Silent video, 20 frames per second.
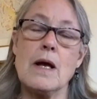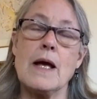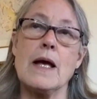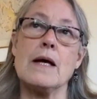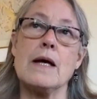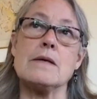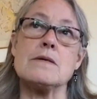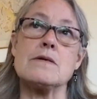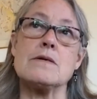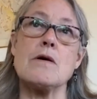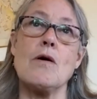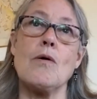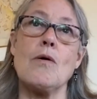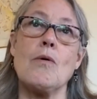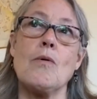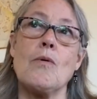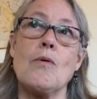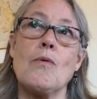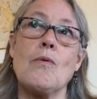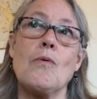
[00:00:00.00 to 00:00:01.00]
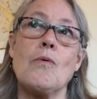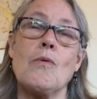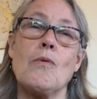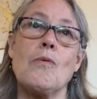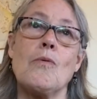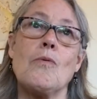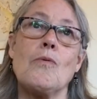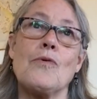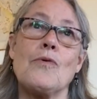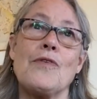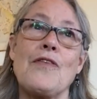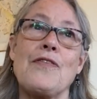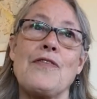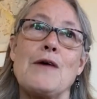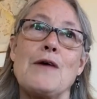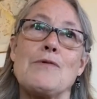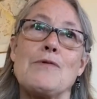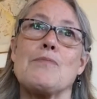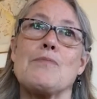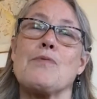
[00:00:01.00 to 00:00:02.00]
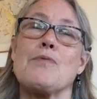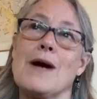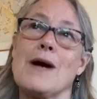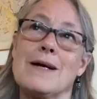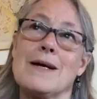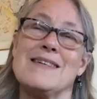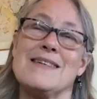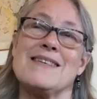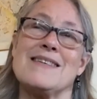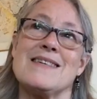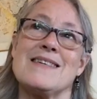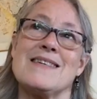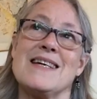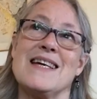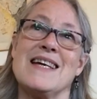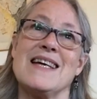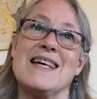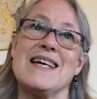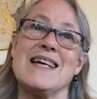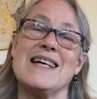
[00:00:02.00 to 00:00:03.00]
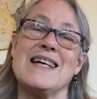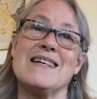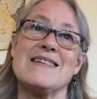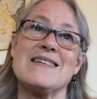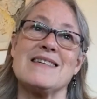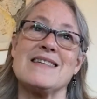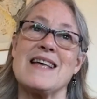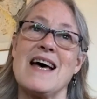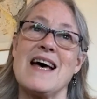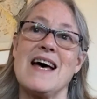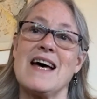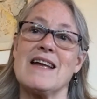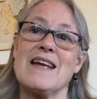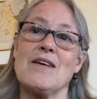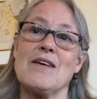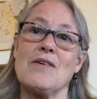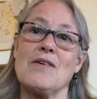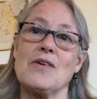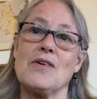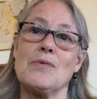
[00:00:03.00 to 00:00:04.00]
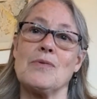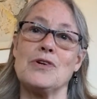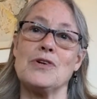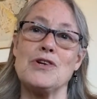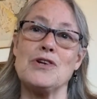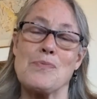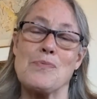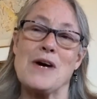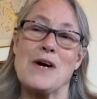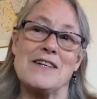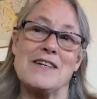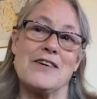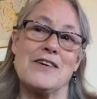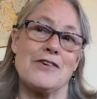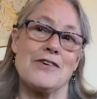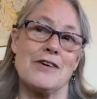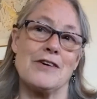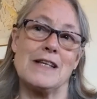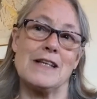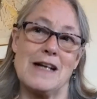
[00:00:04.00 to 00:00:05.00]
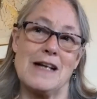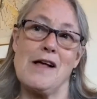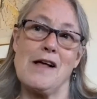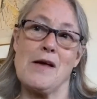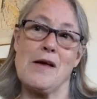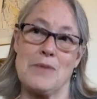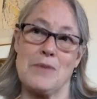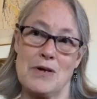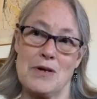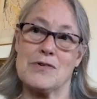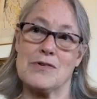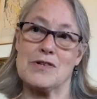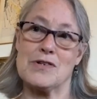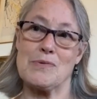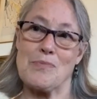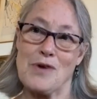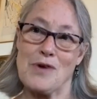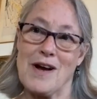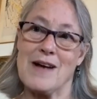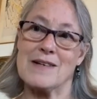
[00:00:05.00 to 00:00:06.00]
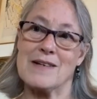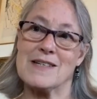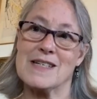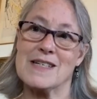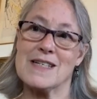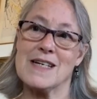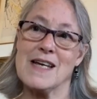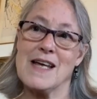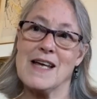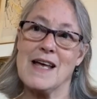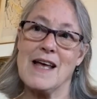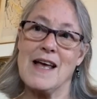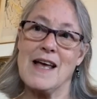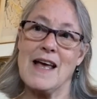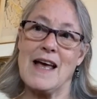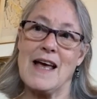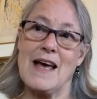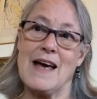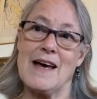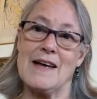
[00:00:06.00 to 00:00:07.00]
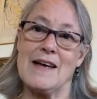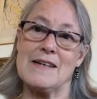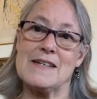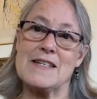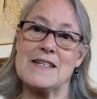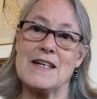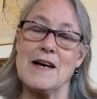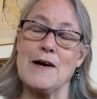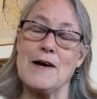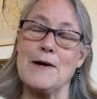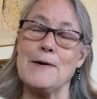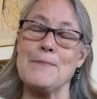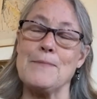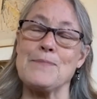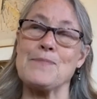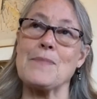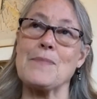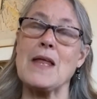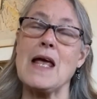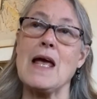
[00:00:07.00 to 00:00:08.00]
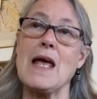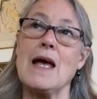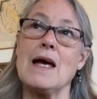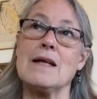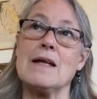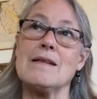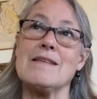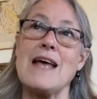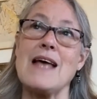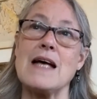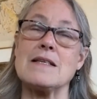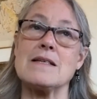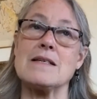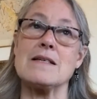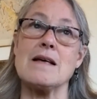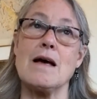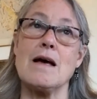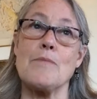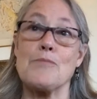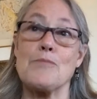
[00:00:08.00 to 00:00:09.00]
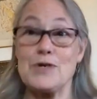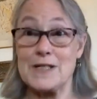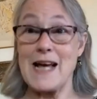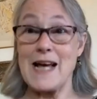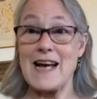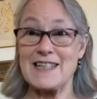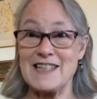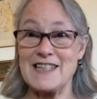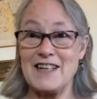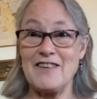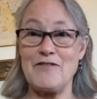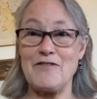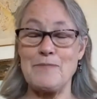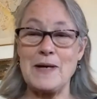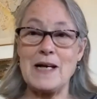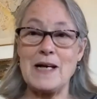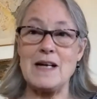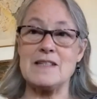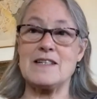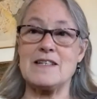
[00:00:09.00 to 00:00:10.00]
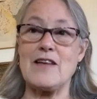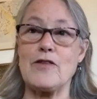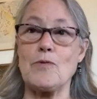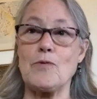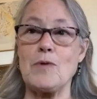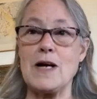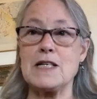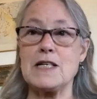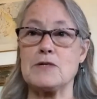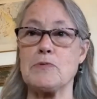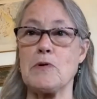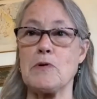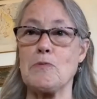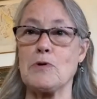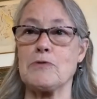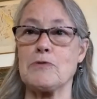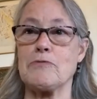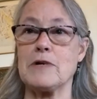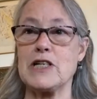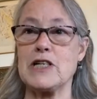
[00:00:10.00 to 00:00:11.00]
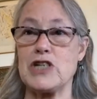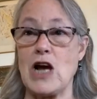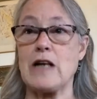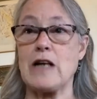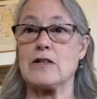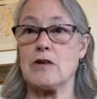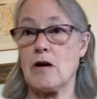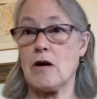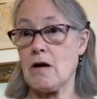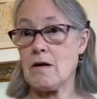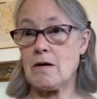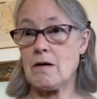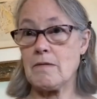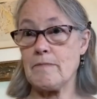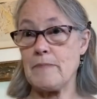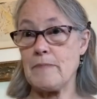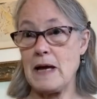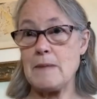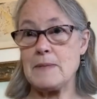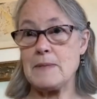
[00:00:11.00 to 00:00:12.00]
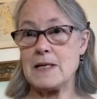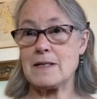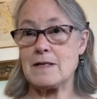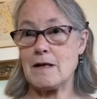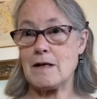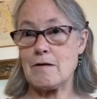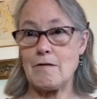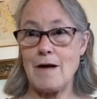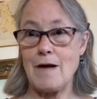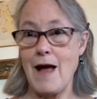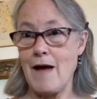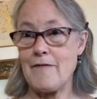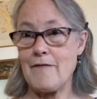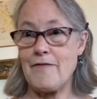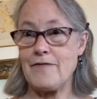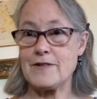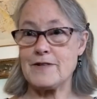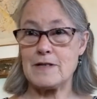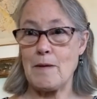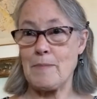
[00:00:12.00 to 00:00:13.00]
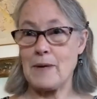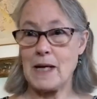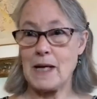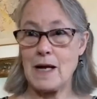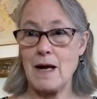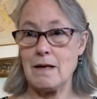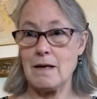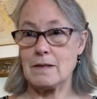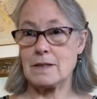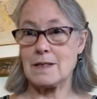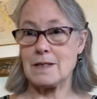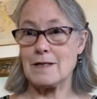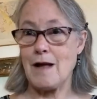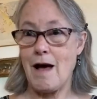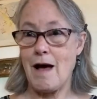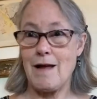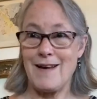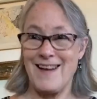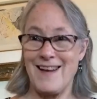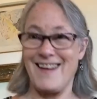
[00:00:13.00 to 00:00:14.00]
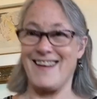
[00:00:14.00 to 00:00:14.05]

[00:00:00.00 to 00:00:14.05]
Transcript: And so the thing with pregnancy is that when you're pregnant, you're a little immunosuppressed. Mm-hmm. And that's protective, because otherwise we would reject our babies that have somebody else, not